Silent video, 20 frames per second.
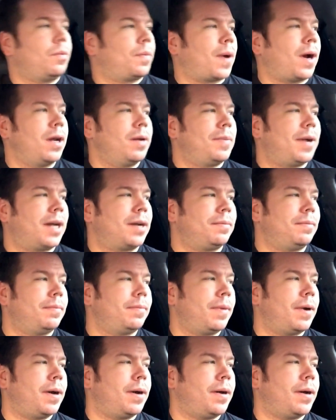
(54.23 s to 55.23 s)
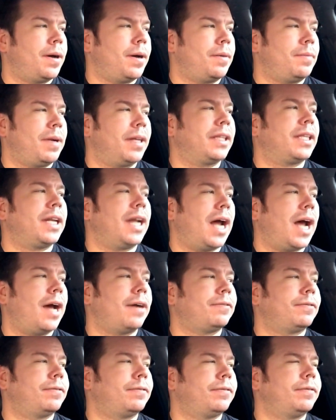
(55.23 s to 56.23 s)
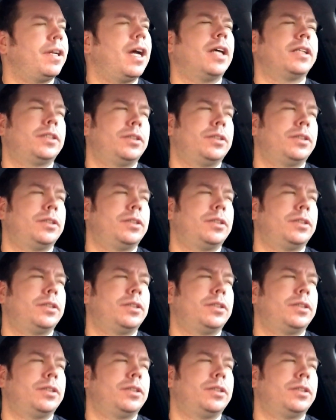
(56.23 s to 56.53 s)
probably about a month and a half, no,